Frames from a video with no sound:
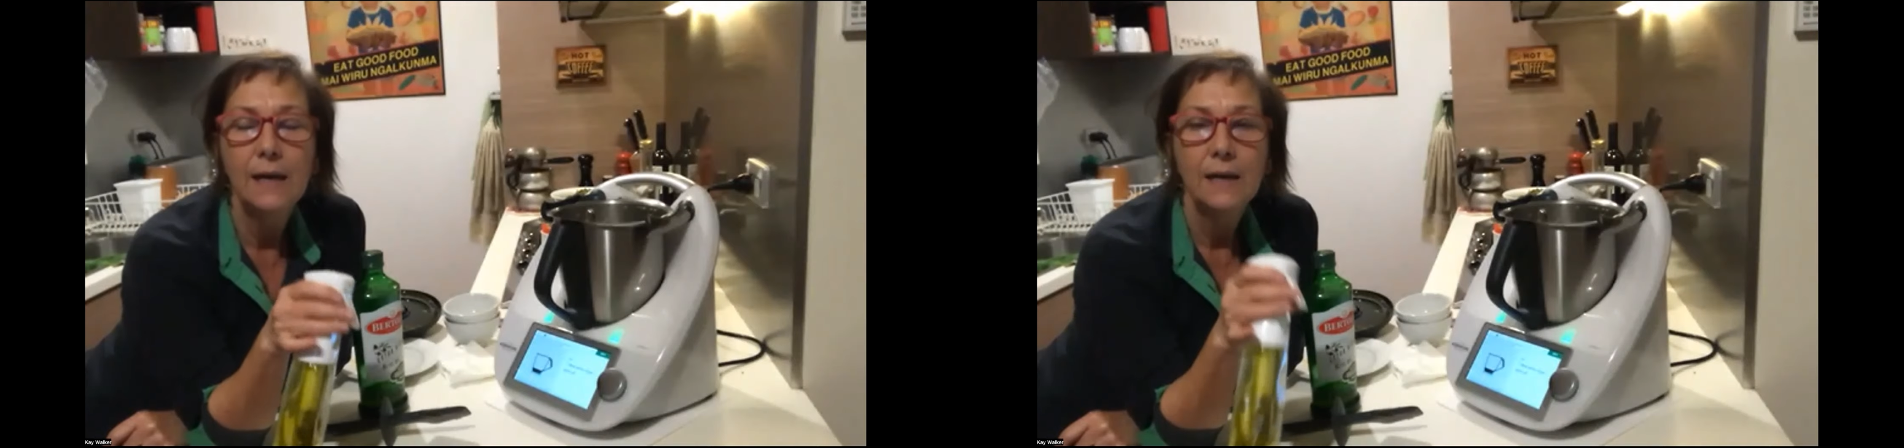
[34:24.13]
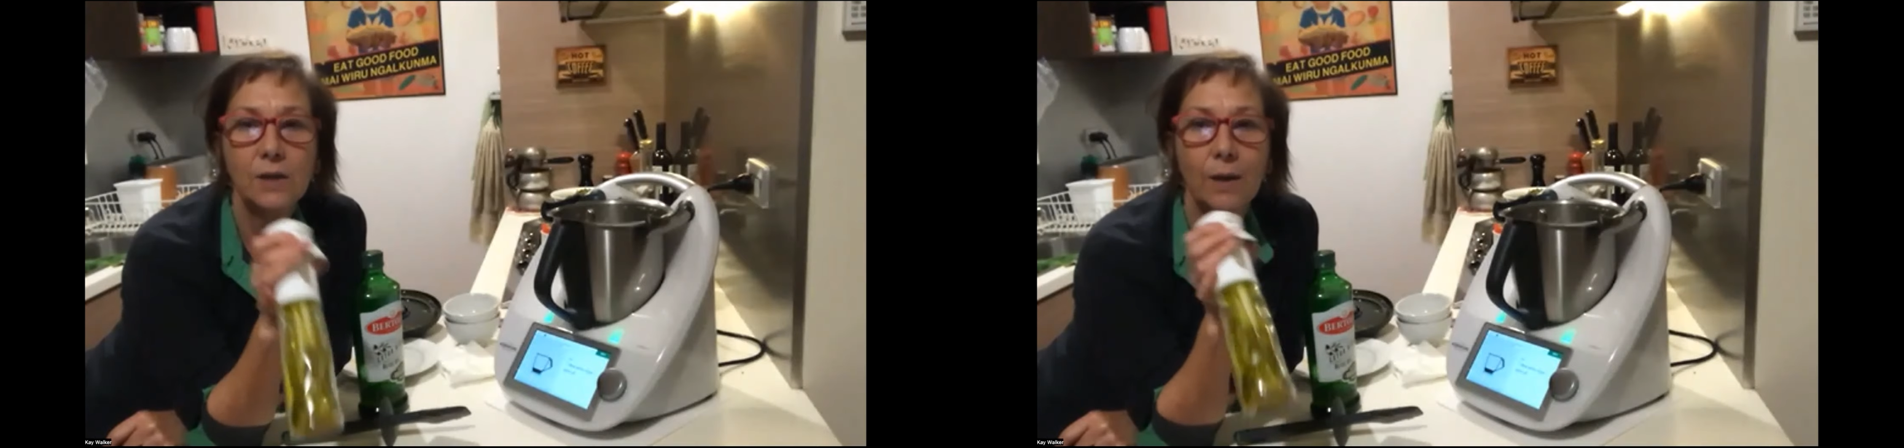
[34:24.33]

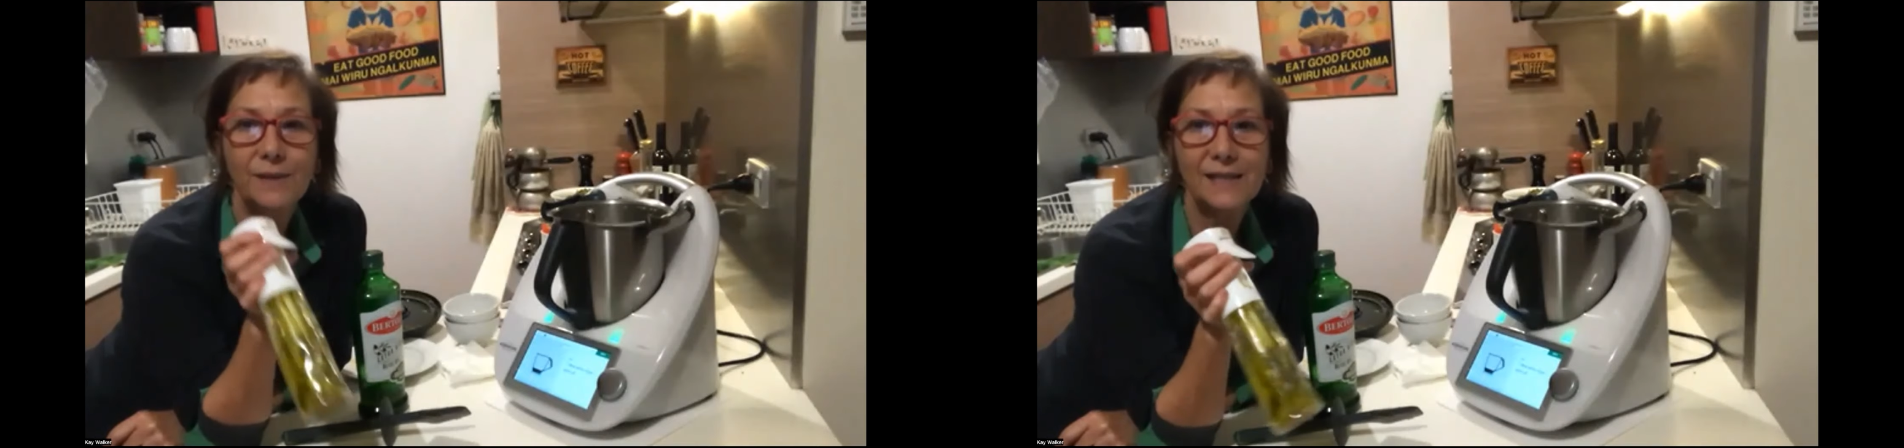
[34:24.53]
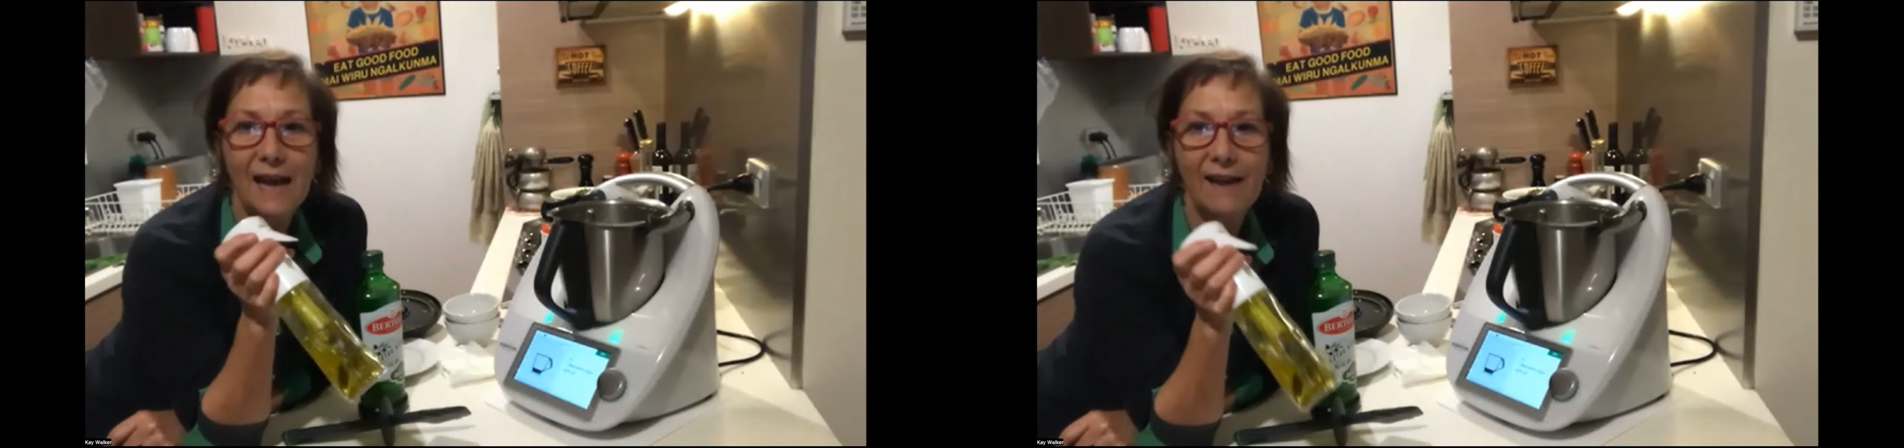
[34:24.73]
So I'm
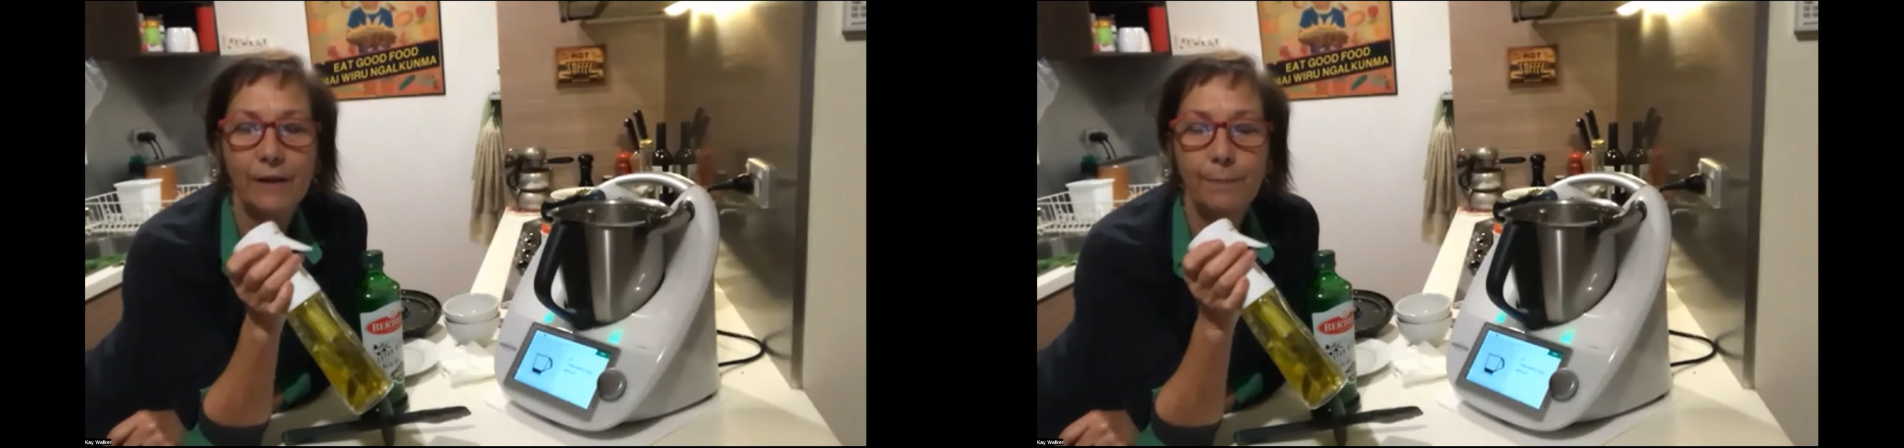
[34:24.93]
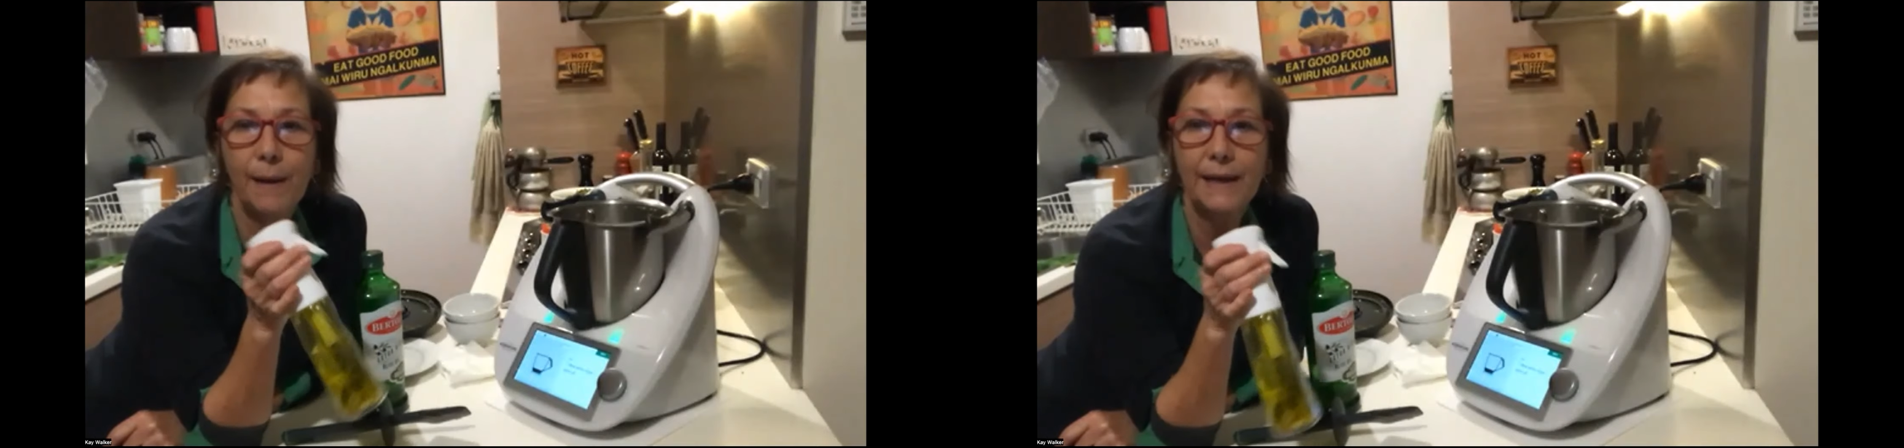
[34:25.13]

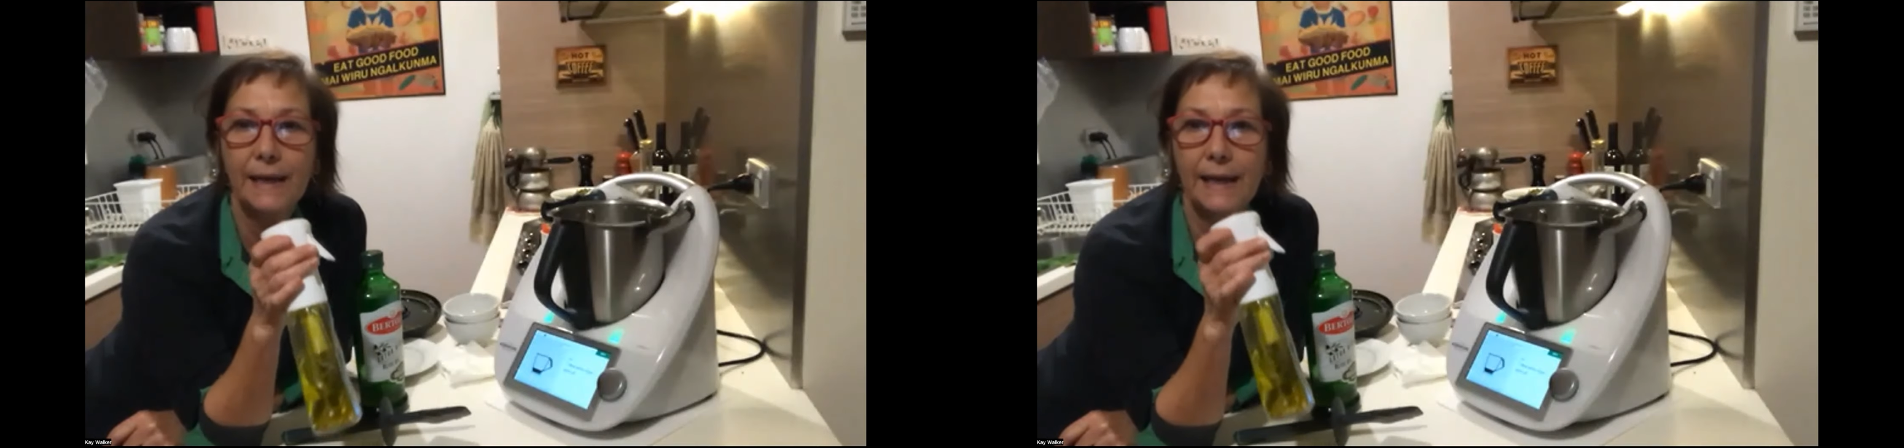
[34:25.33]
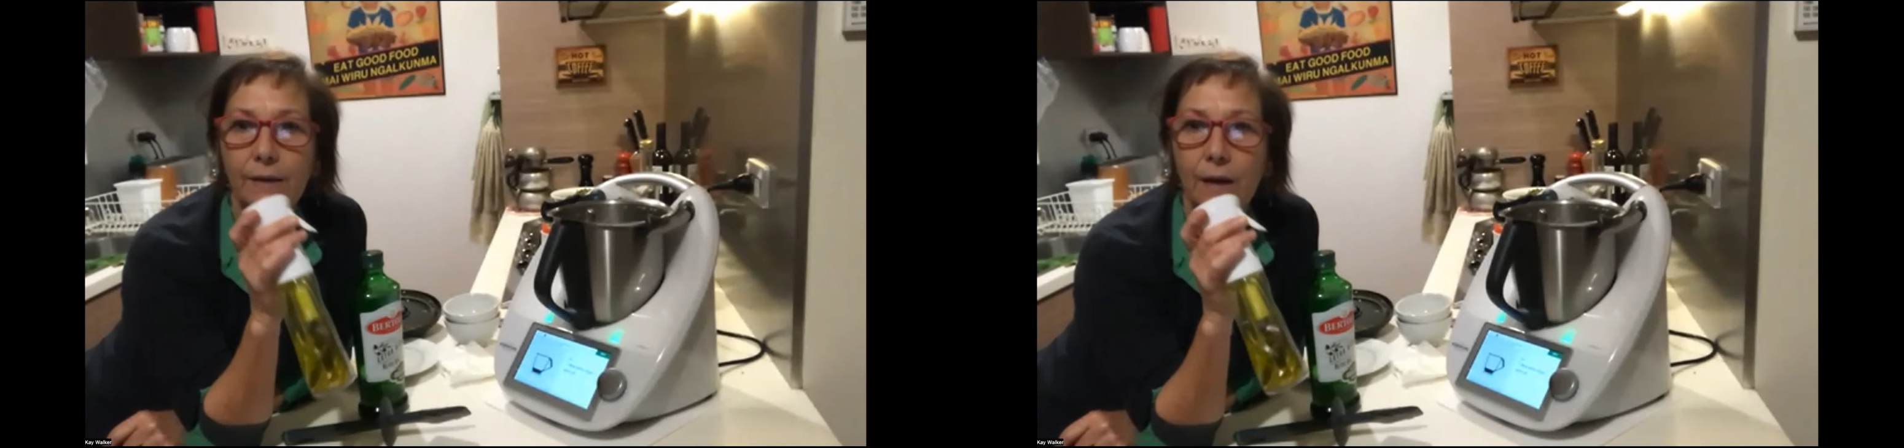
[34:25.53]
saving money